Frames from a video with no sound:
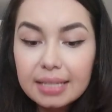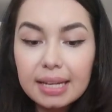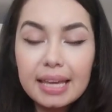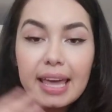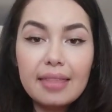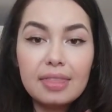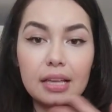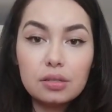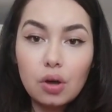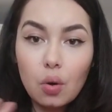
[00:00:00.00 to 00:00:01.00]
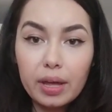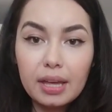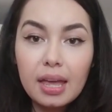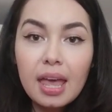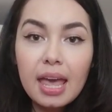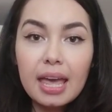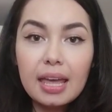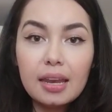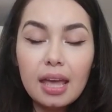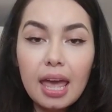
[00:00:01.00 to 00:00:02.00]
that's going to get things going
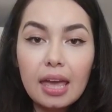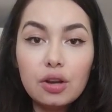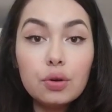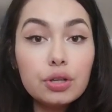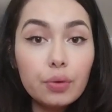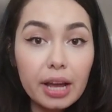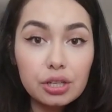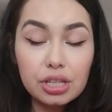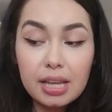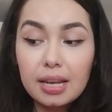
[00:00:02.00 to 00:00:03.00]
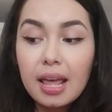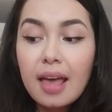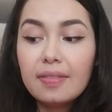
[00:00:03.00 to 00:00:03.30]
in a new direction